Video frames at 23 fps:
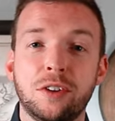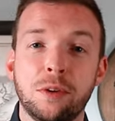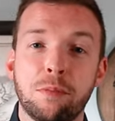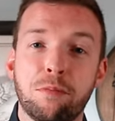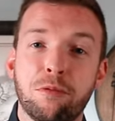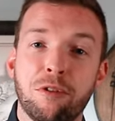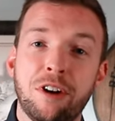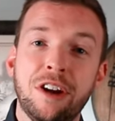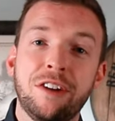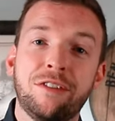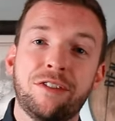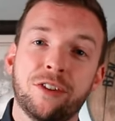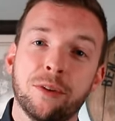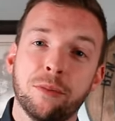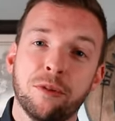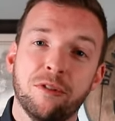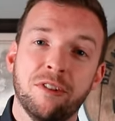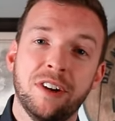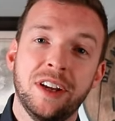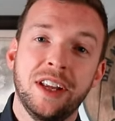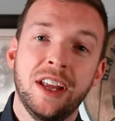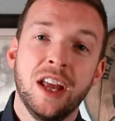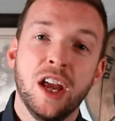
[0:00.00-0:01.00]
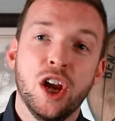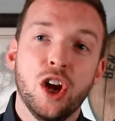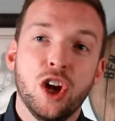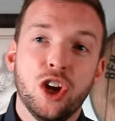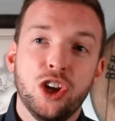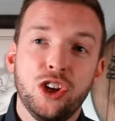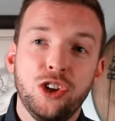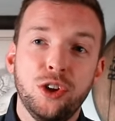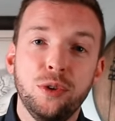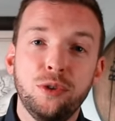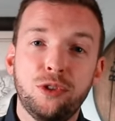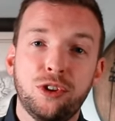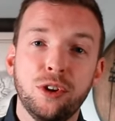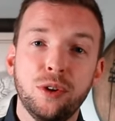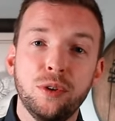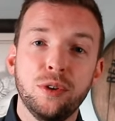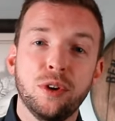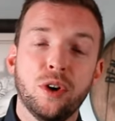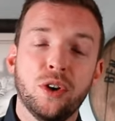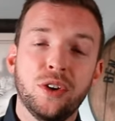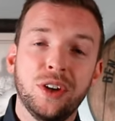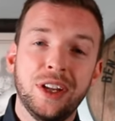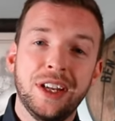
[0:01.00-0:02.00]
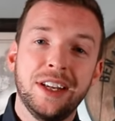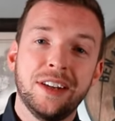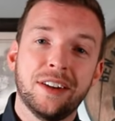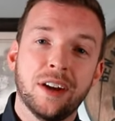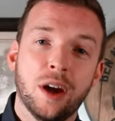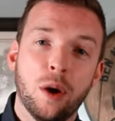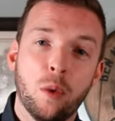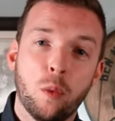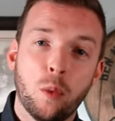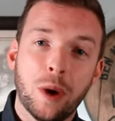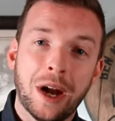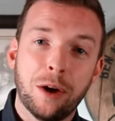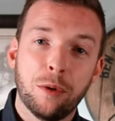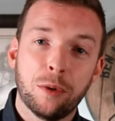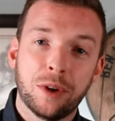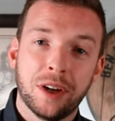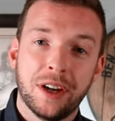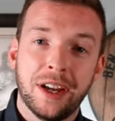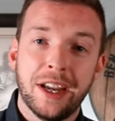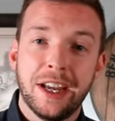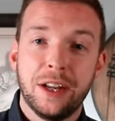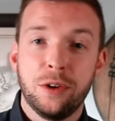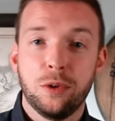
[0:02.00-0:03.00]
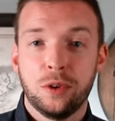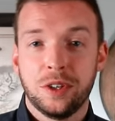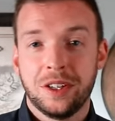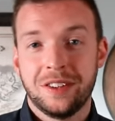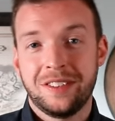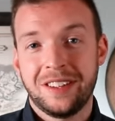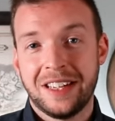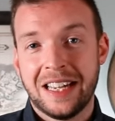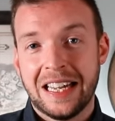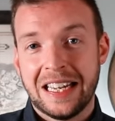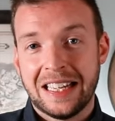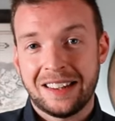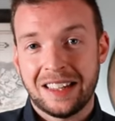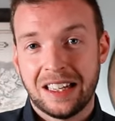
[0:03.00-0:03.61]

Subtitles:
as a brief summary, you do not need a WOWGR in order to get a